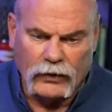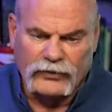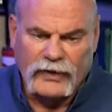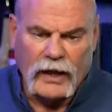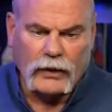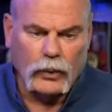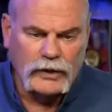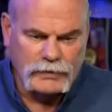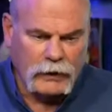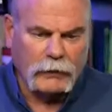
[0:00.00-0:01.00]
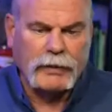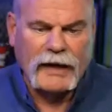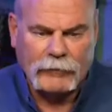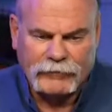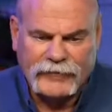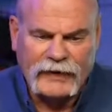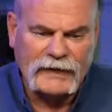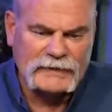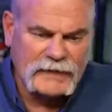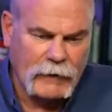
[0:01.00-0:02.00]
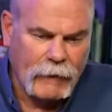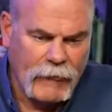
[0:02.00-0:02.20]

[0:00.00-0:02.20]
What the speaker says: old stock Orangeburg pipe fittings?